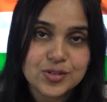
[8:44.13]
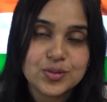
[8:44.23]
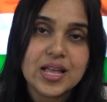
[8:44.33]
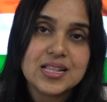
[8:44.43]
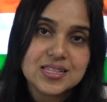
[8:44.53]
So
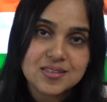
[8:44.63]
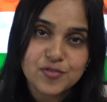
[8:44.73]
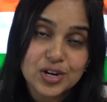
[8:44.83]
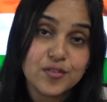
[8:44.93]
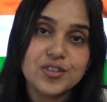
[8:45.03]
that's
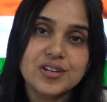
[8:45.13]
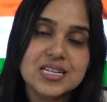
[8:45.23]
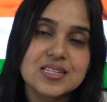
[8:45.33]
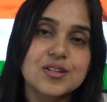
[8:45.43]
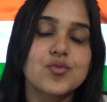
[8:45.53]
one of the
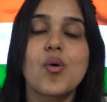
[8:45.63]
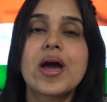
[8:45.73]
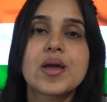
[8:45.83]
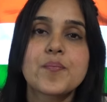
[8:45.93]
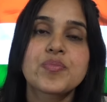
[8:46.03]
reasons
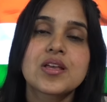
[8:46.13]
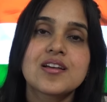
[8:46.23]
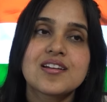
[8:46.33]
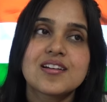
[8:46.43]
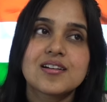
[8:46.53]
why
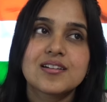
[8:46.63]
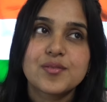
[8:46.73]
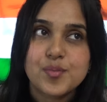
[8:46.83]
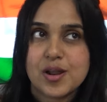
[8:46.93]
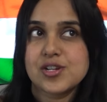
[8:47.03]

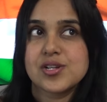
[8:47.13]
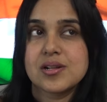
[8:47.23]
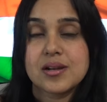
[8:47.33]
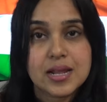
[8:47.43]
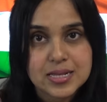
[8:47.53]
depression
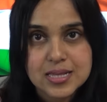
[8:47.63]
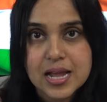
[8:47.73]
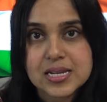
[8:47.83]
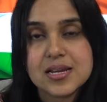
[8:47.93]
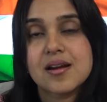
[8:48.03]
and
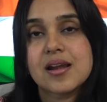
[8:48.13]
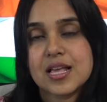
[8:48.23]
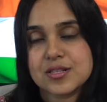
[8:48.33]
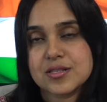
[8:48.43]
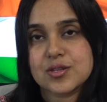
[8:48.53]
anxiety are
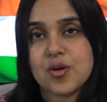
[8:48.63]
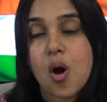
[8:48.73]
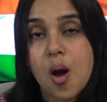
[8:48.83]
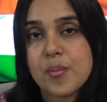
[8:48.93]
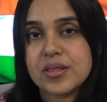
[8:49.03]
less
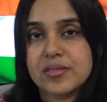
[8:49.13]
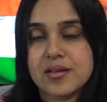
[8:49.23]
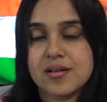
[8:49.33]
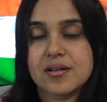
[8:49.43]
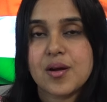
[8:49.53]
common
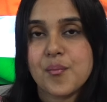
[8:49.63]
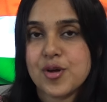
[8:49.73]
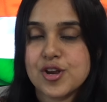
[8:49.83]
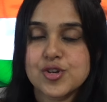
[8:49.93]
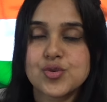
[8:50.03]
there
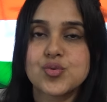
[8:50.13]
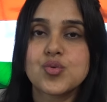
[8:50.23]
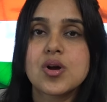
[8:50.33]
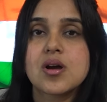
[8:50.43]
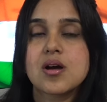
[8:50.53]
compared to